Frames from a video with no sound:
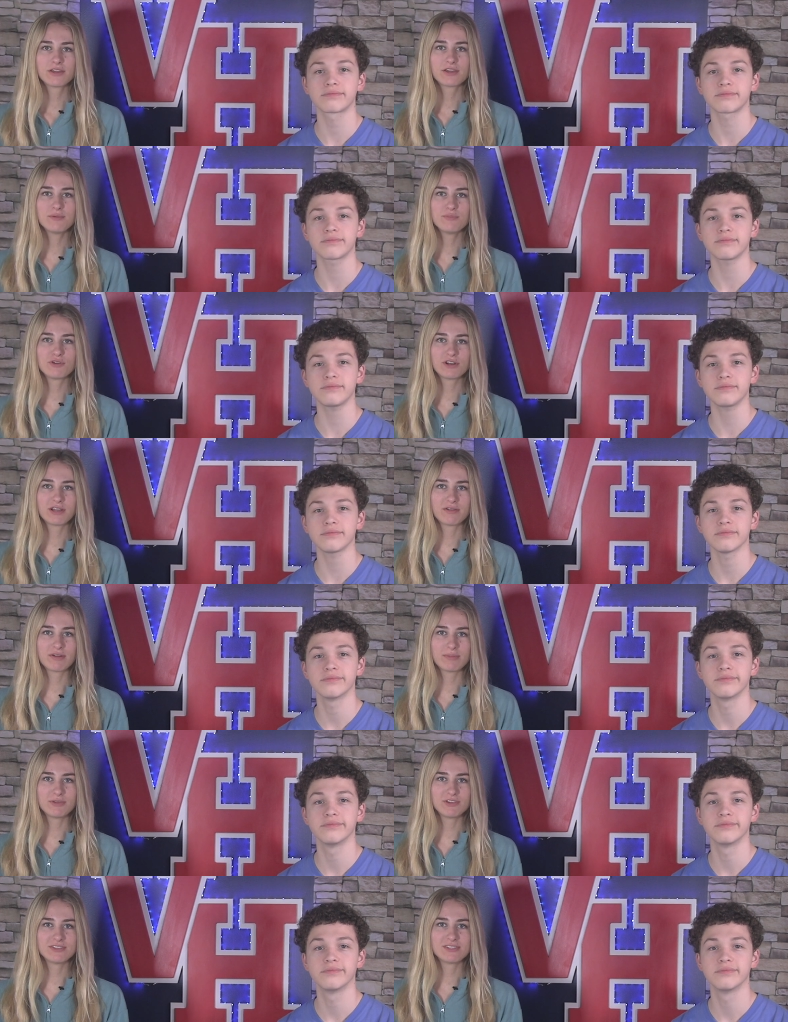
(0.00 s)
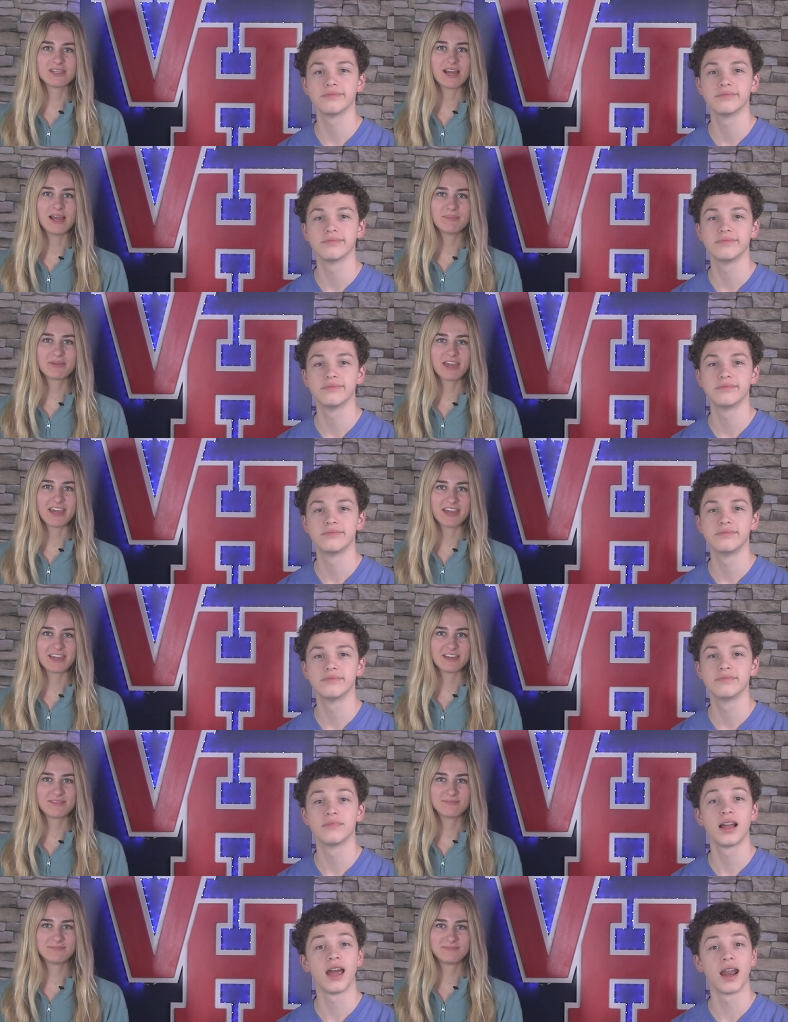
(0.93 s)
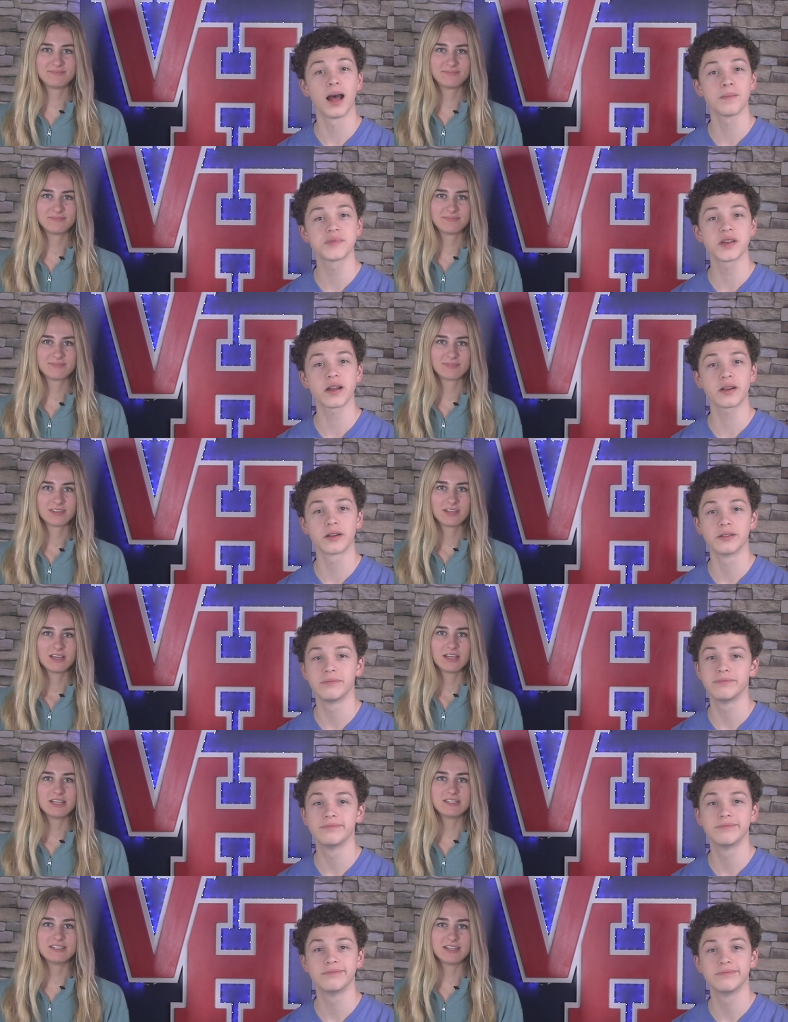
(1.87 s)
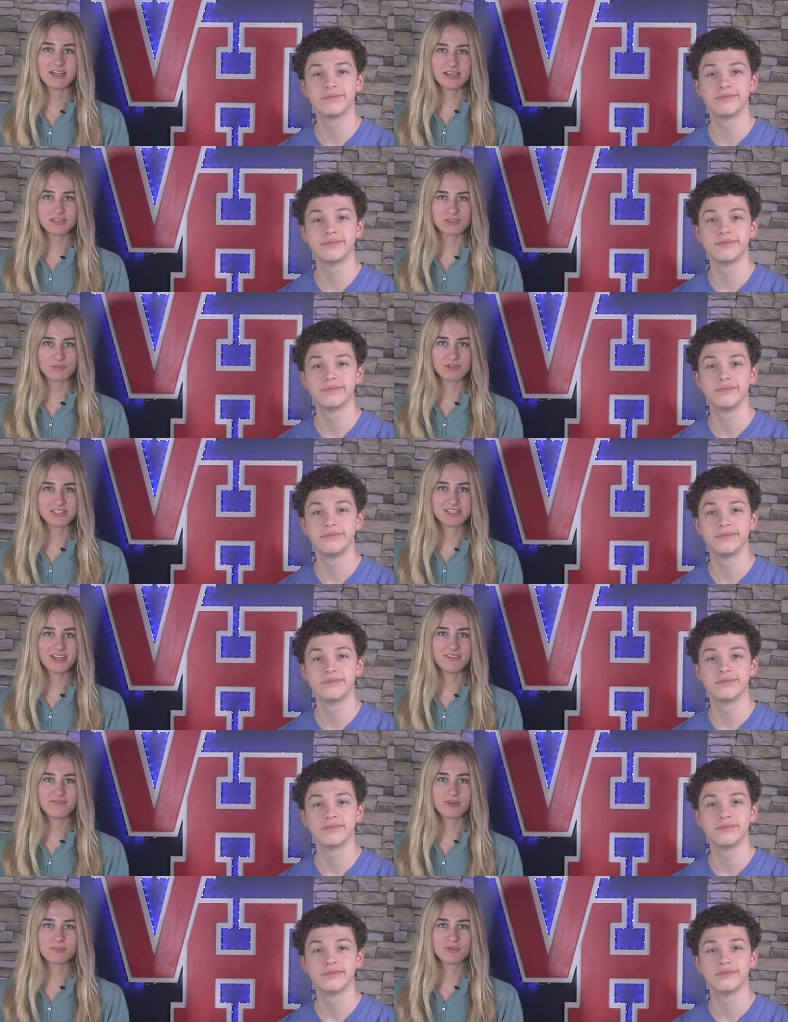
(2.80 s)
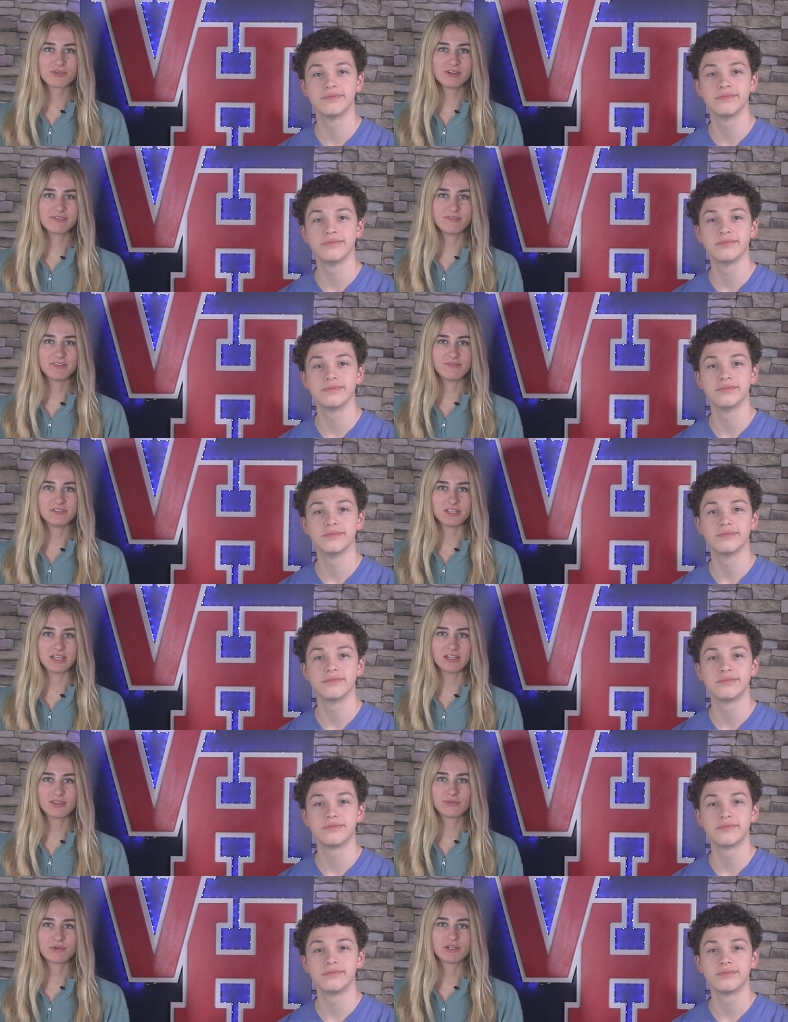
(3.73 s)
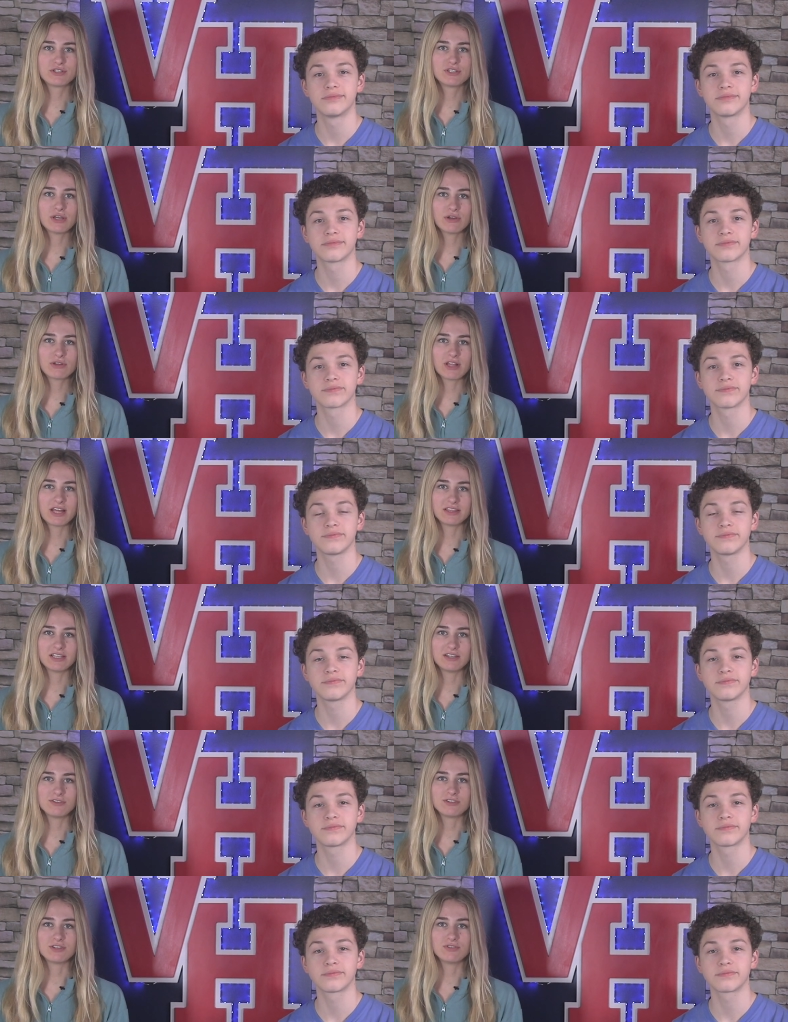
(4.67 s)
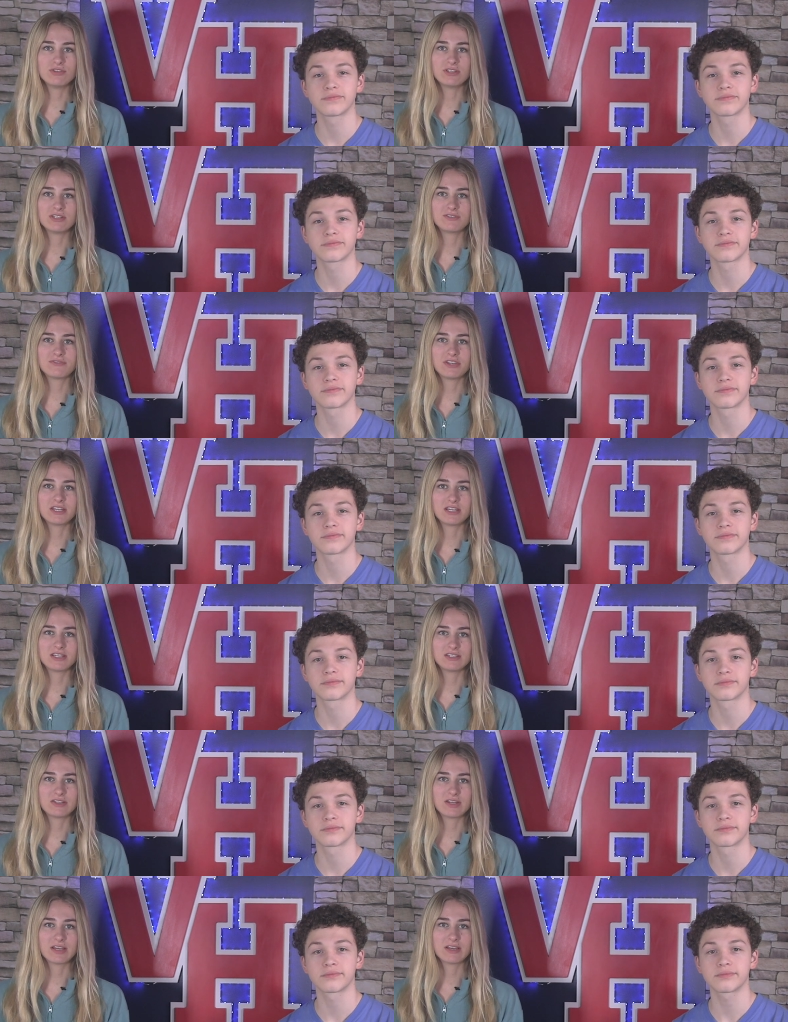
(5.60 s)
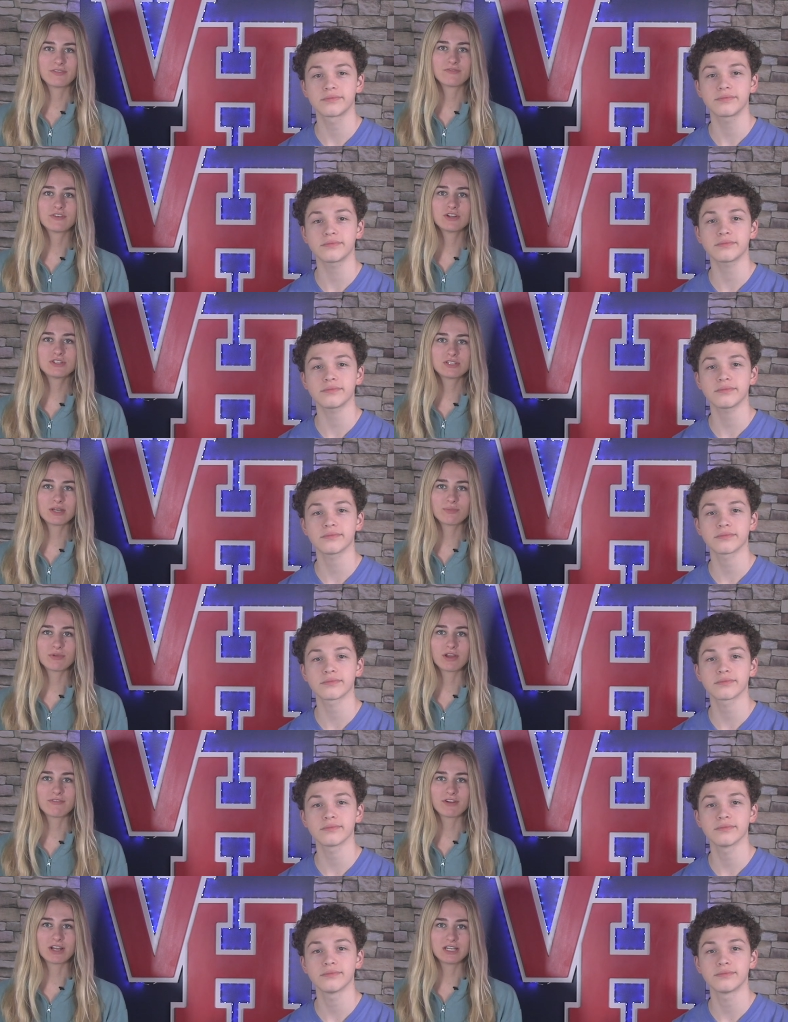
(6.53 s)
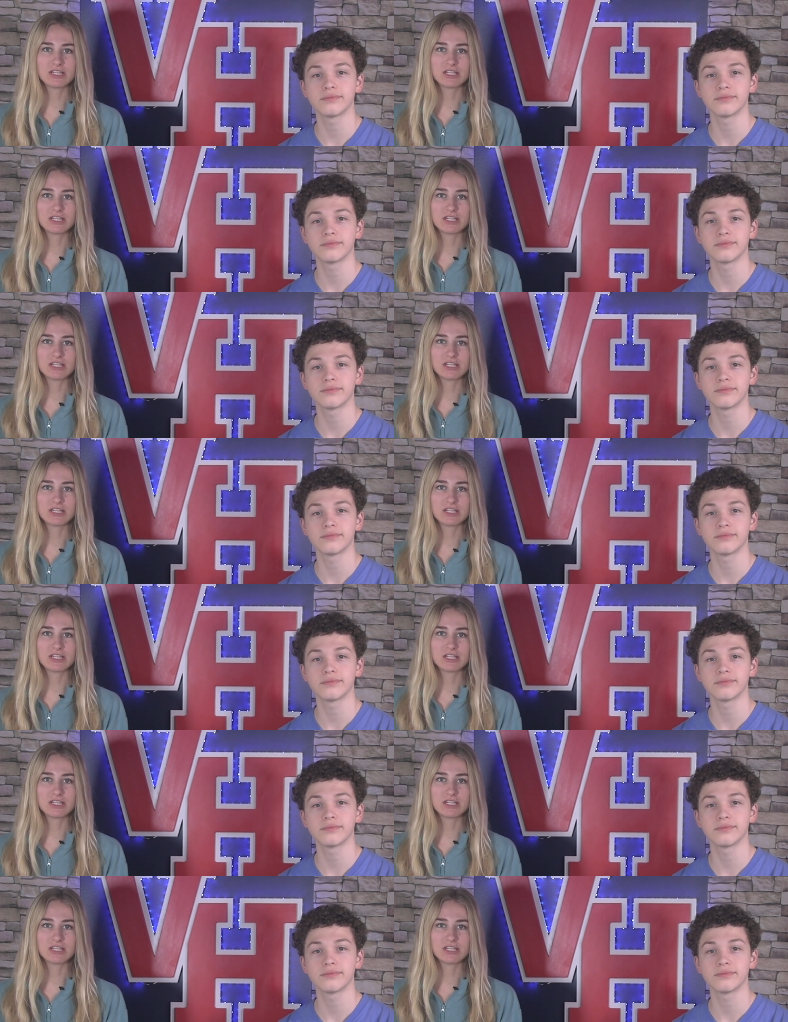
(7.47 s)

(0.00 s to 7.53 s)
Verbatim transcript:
Speaker 1: Good morning, Rebels. I'm Kate.
Speaker 2: And I'm Tucker.
Speaker 1: And today is Wednesday, February 15th. We are so glad that you tuned in to VNN today. First up, we have our